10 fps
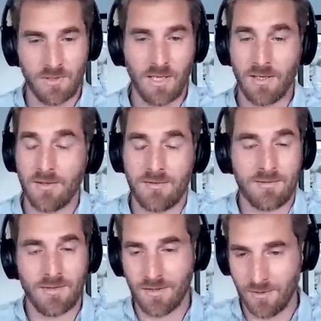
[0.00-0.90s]
And
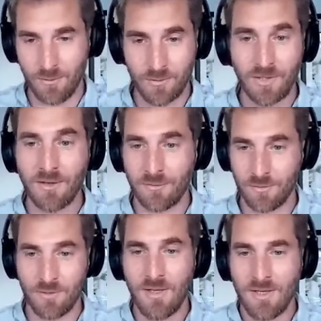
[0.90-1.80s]
you don't have
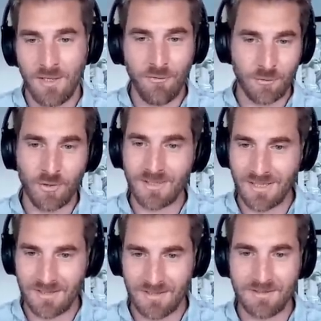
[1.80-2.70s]
to, if you don't
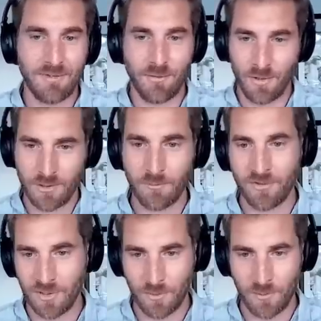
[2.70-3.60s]
like this, if you are
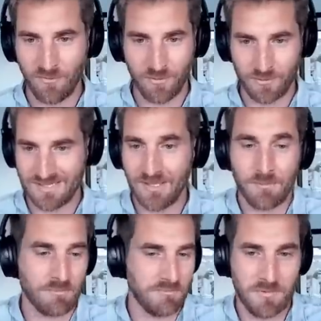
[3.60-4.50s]
comfortable with your
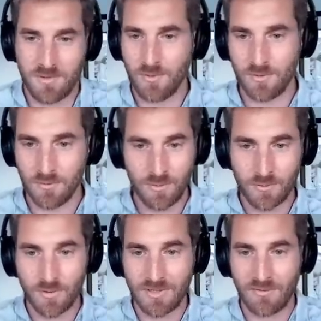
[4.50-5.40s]
setup, you, you
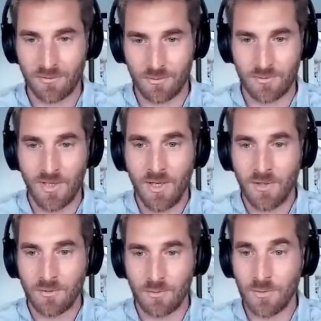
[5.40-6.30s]
don't have to,
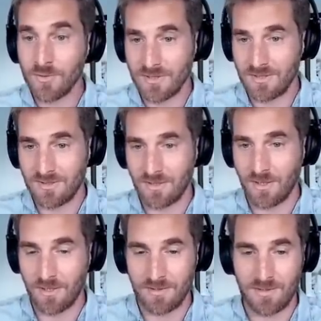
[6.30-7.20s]
to use this,
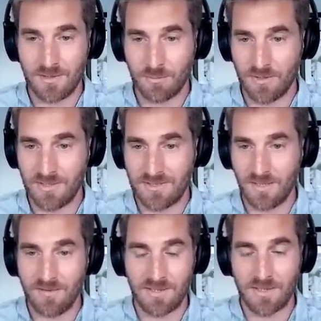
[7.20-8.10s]
uh, this, this
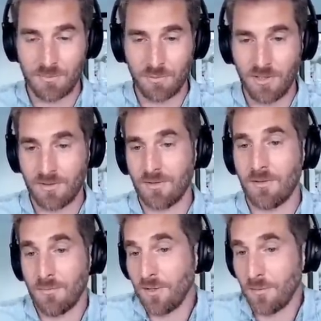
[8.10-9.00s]
service and this product.
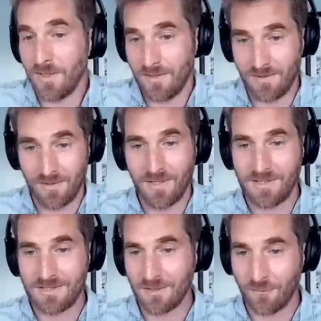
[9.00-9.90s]
And by the way,
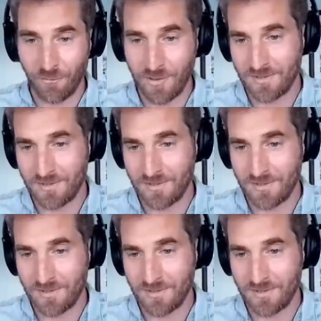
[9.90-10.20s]
it's not free.